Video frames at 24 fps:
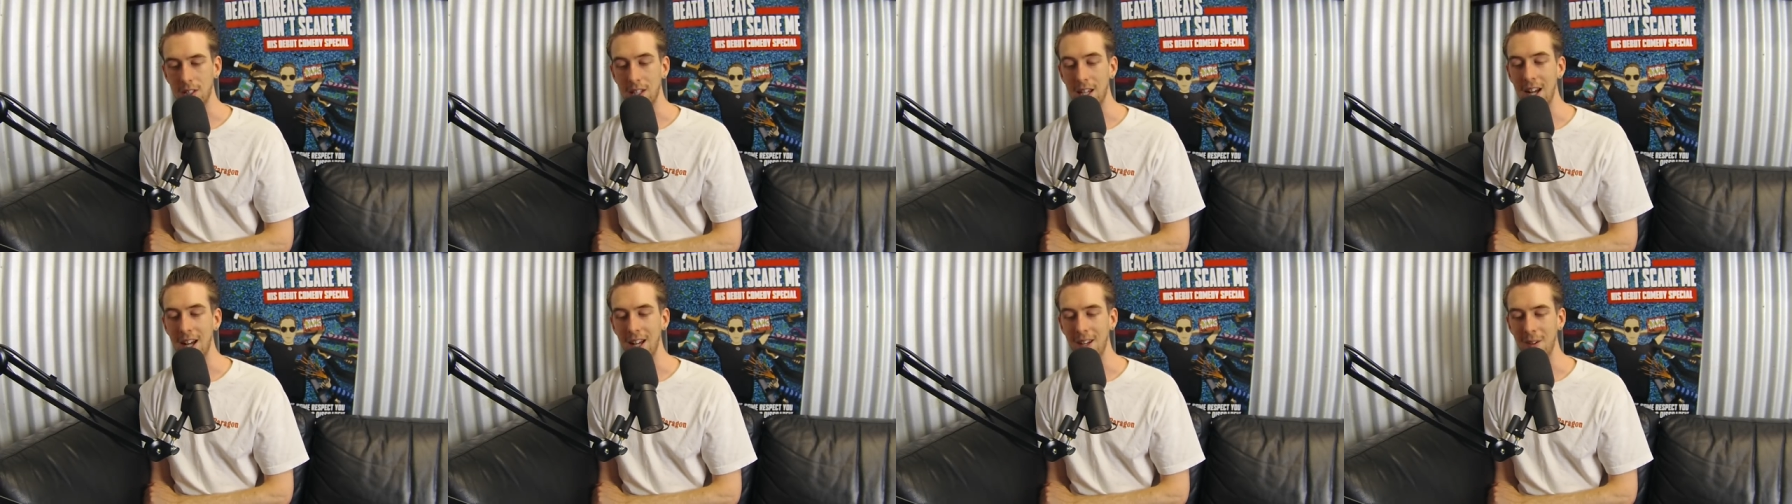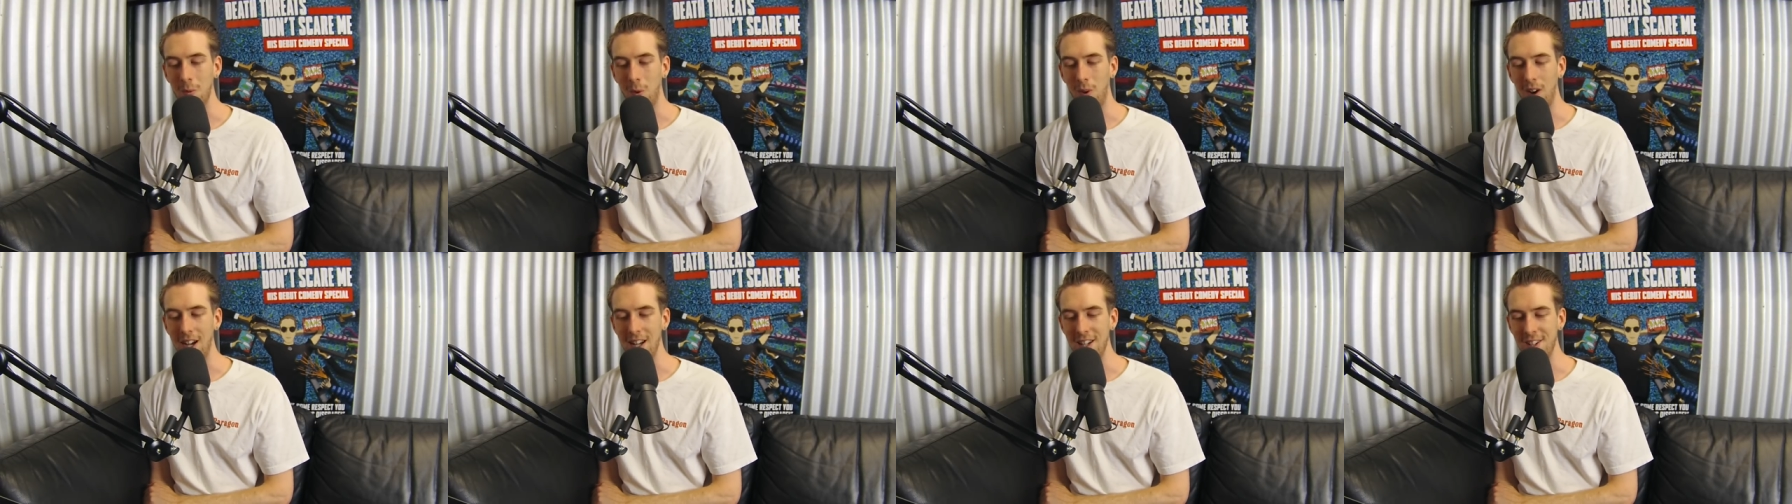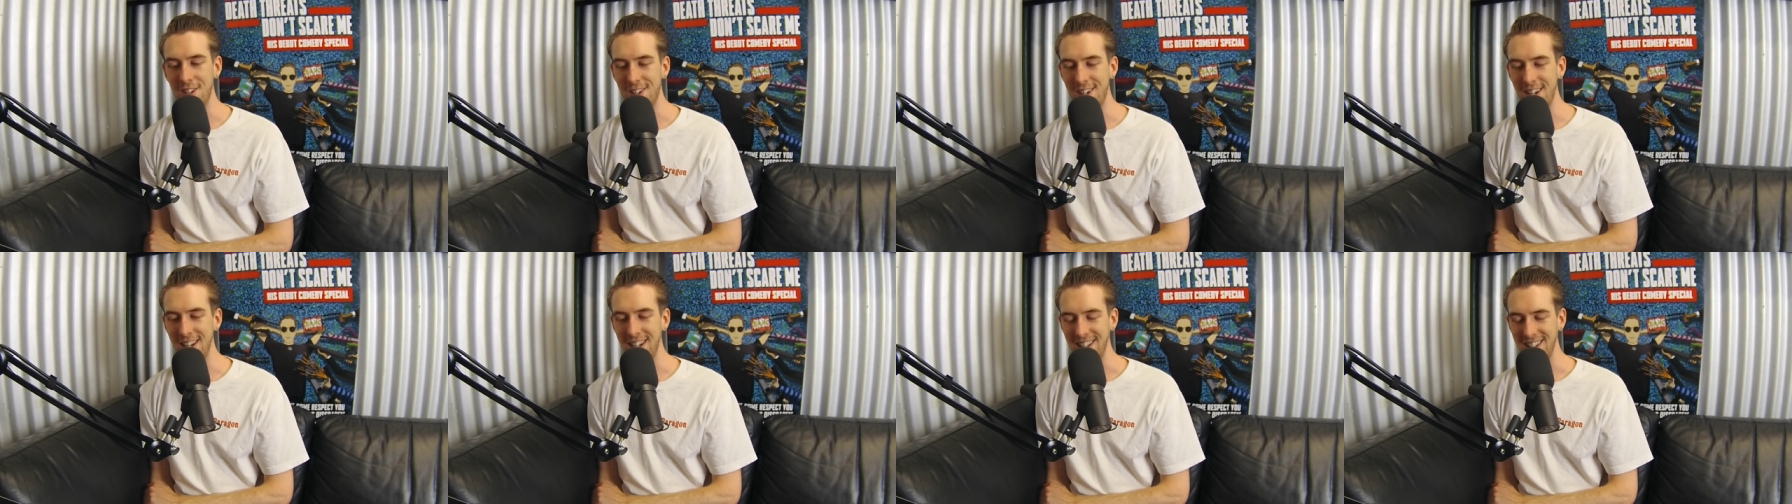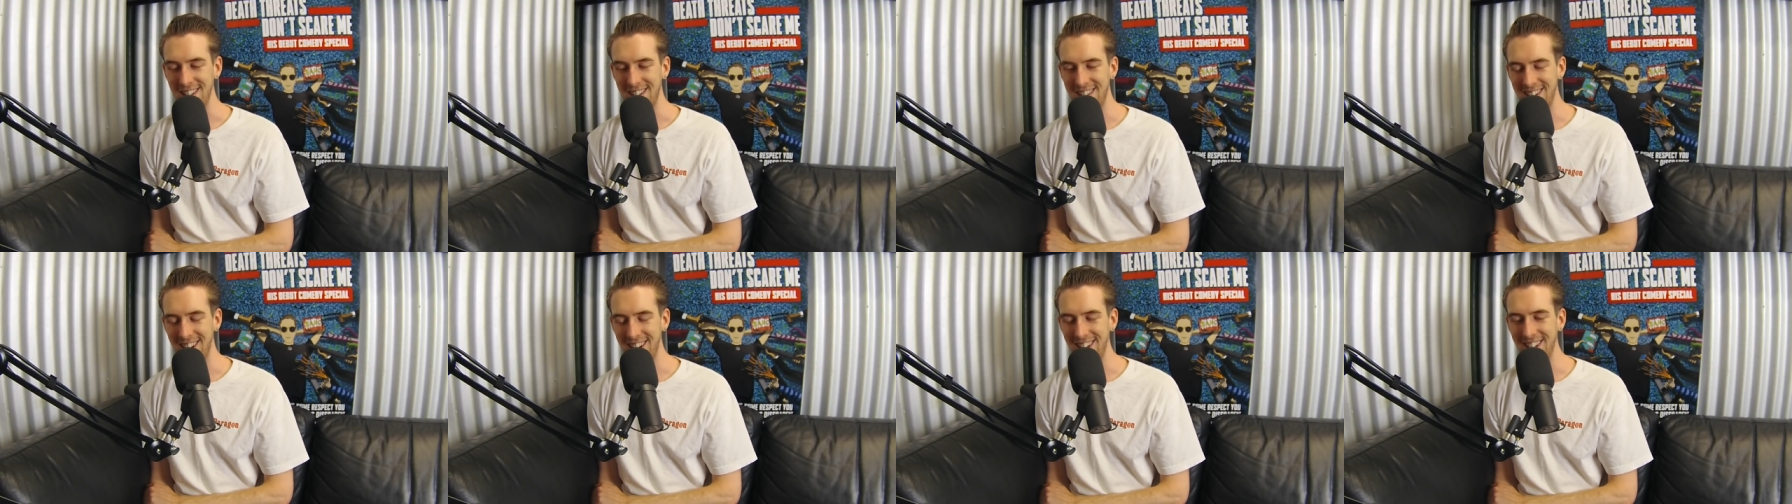cunt white
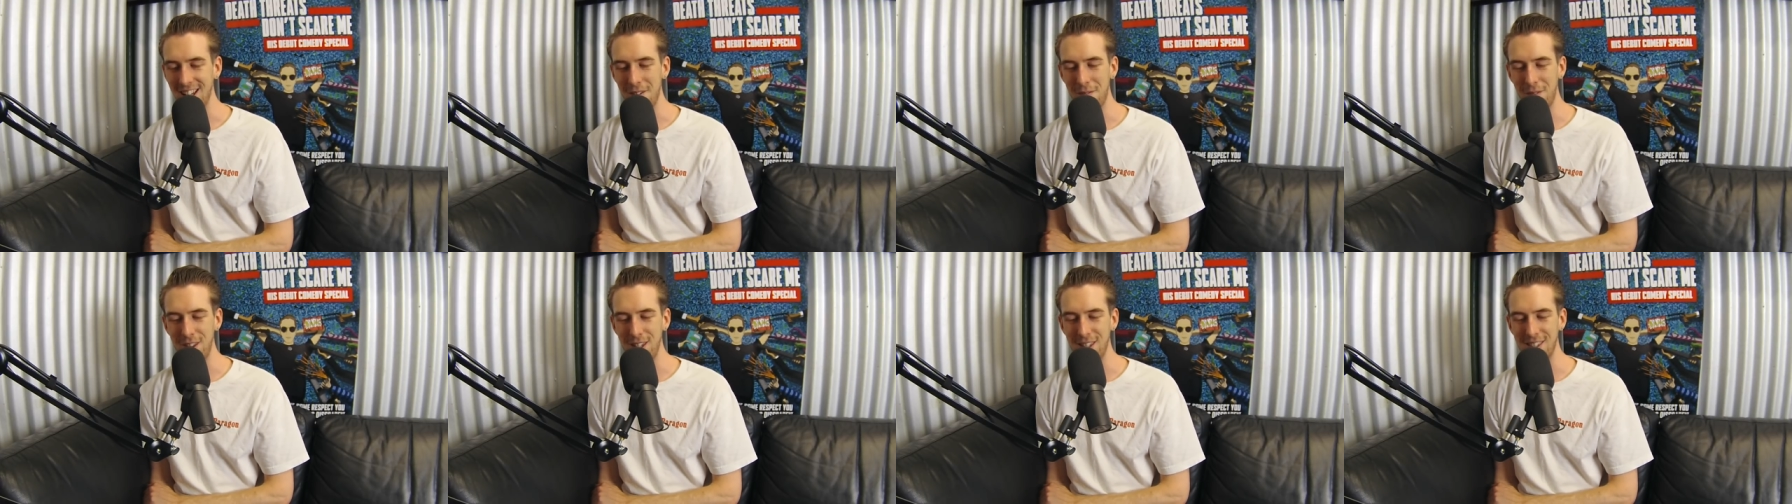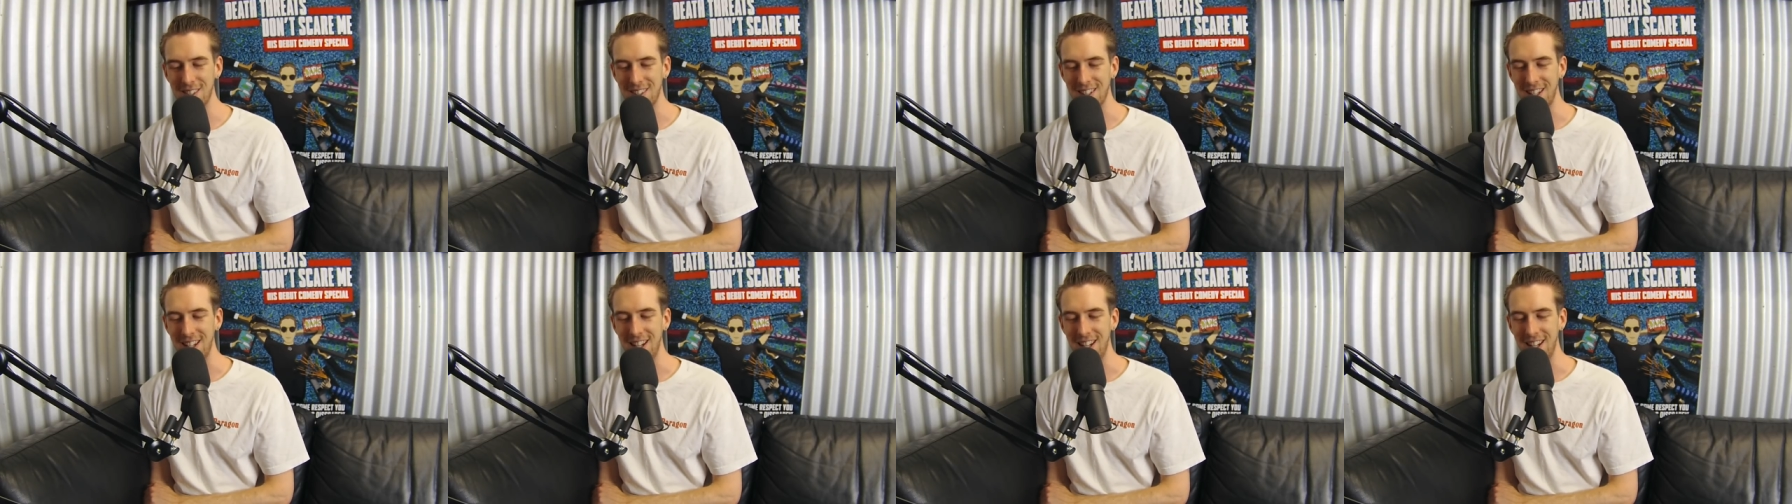jeans. I love this.